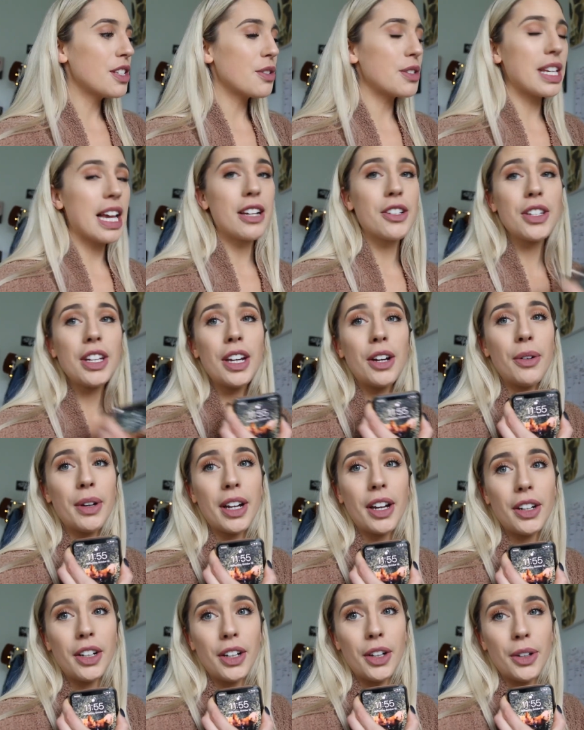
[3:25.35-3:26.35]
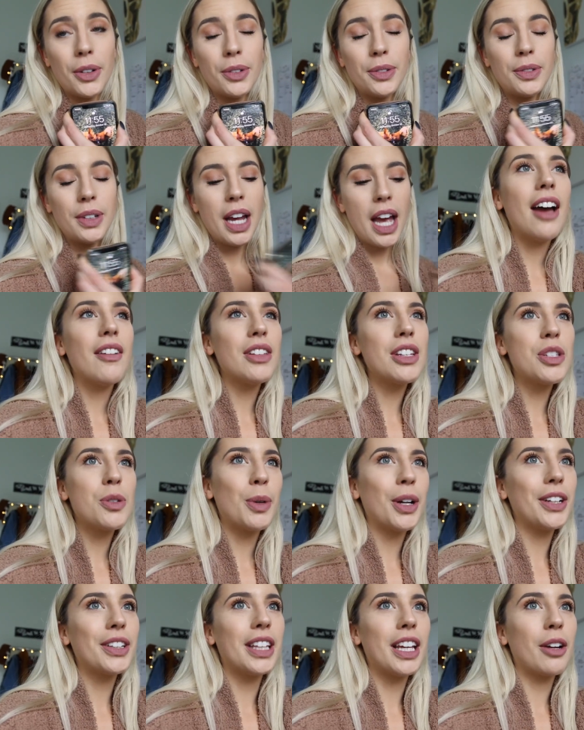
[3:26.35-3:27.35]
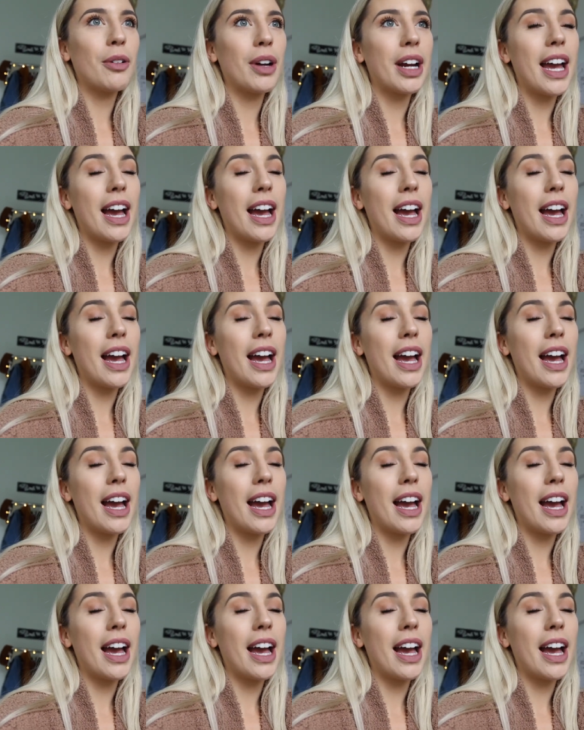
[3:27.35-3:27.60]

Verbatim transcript: So it's actually going on noon. I have this weird thing where